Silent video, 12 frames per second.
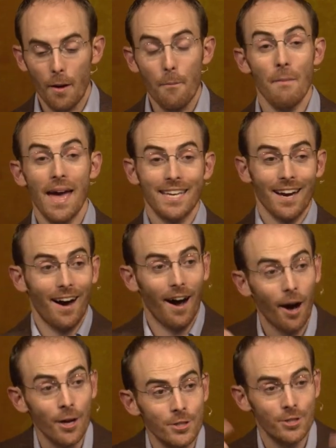Make
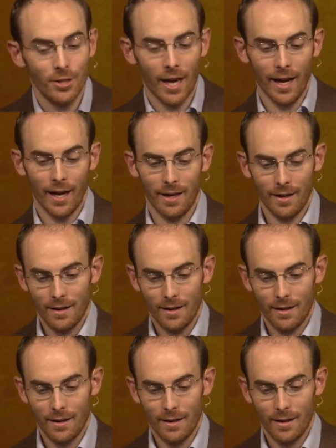us say